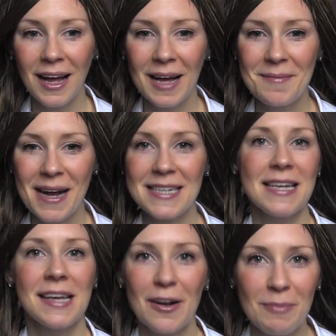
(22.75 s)
Um, I
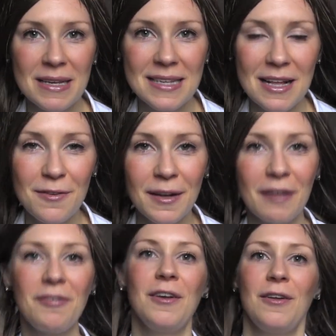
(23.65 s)
take care of myself and
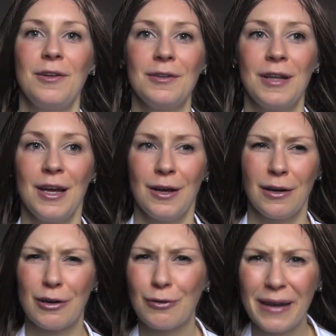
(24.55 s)
I feel
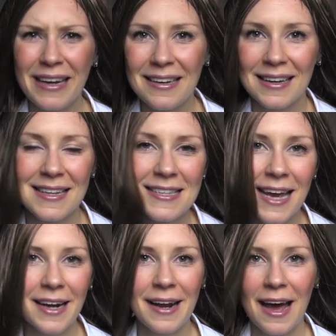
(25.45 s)
great
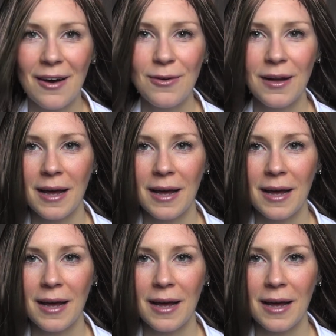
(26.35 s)
inside and out.